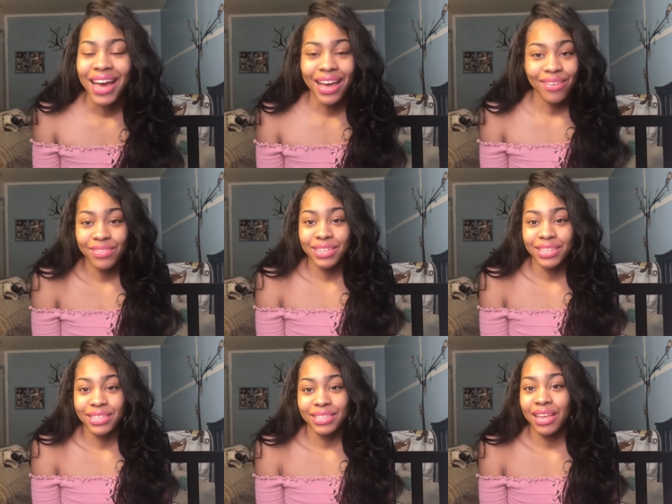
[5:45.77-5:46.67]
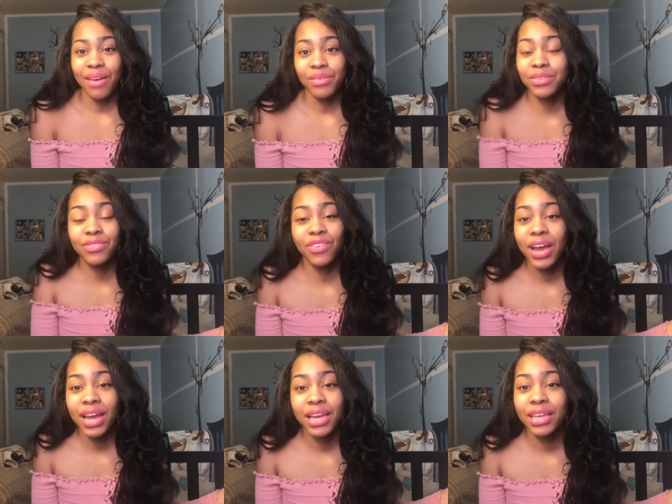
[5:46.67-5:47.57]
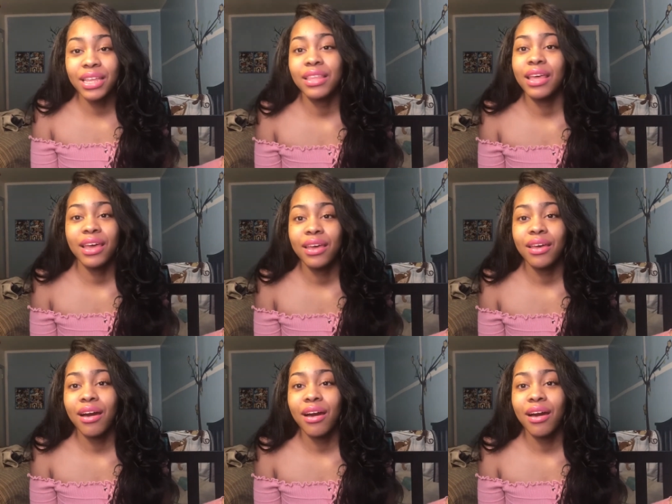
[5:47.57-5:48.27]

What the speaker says: I was trying to get that